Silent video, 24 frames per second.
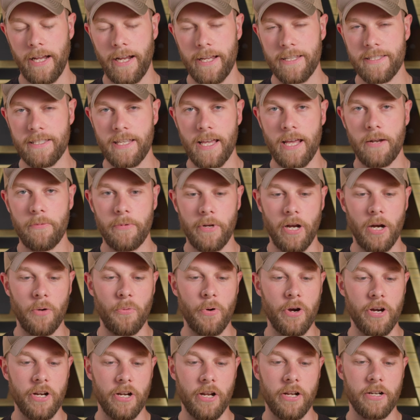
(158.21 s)
I said, we are
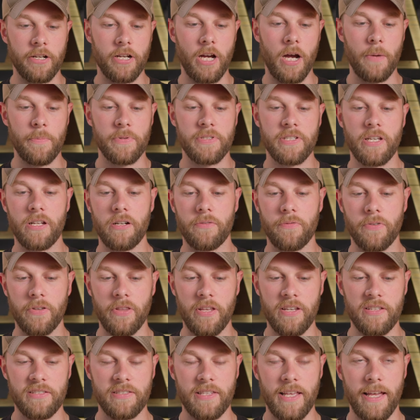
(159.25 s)
working on a compensator for
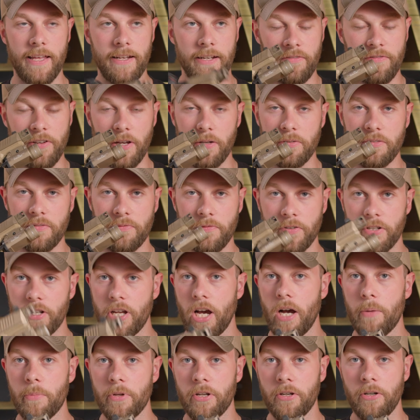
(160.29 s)
this that felt
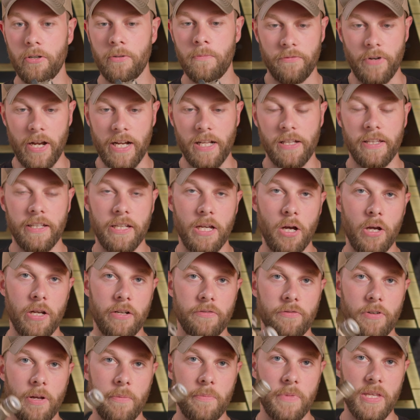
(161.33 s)
phenomenal. Frankly, going
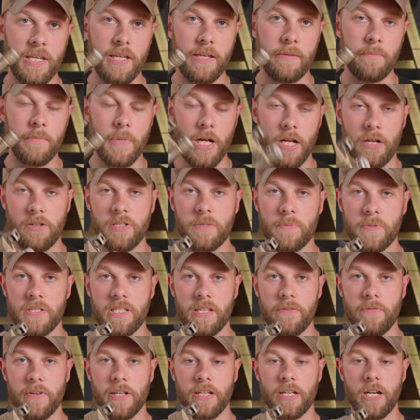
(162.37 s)
from the
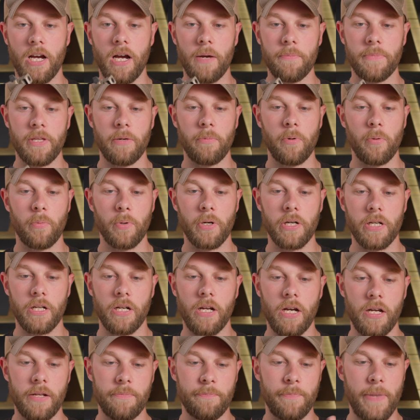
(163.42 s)
model-specific comp that we're working
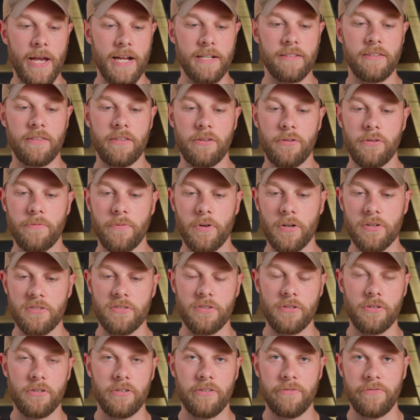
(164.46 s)
on back to the
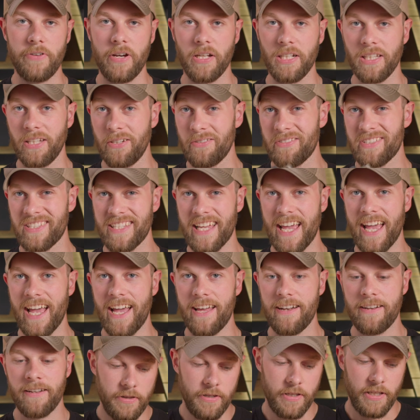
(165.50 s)
Universal felt a little
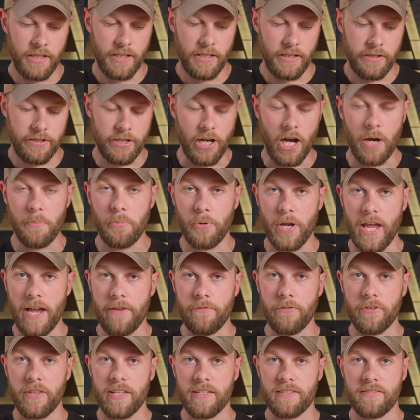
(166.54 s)
sad. The comp we have
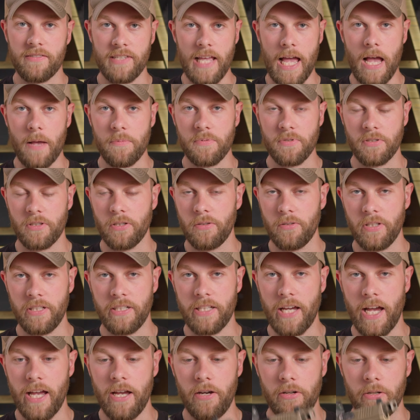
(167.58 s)
for this is absolutely
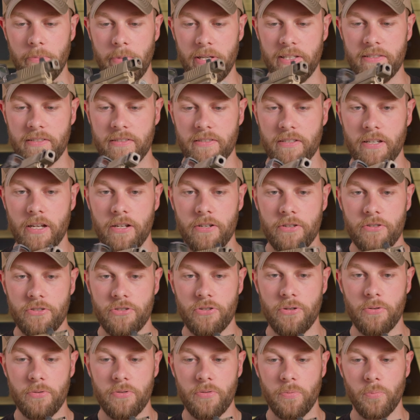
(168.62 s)
dialed. It makes this gun
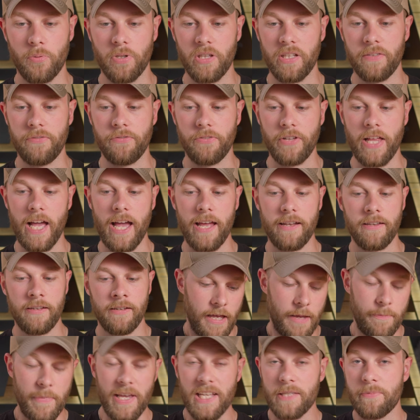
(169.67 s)
shoot really flat
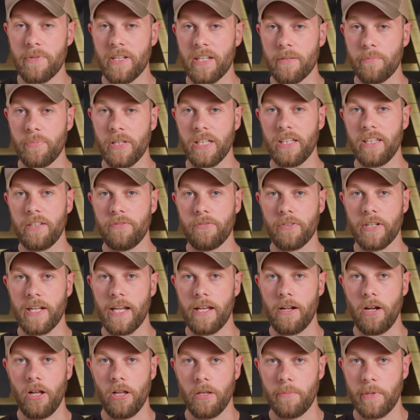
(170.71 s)
and makes me completely forget
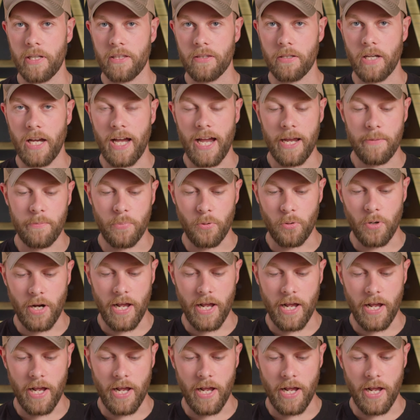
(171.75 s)
all about the high bore